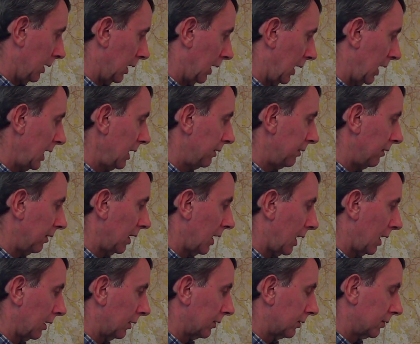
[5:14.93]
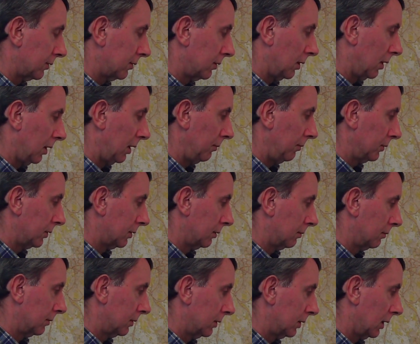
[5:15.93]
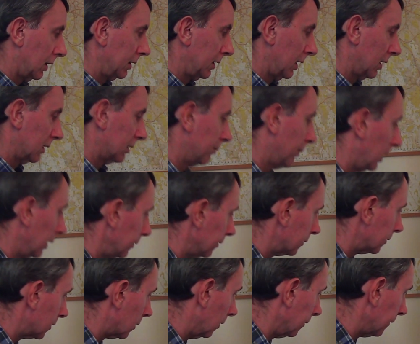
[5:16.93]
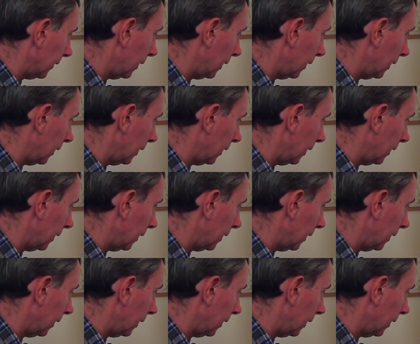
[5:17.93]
e to the x times sine x minus cos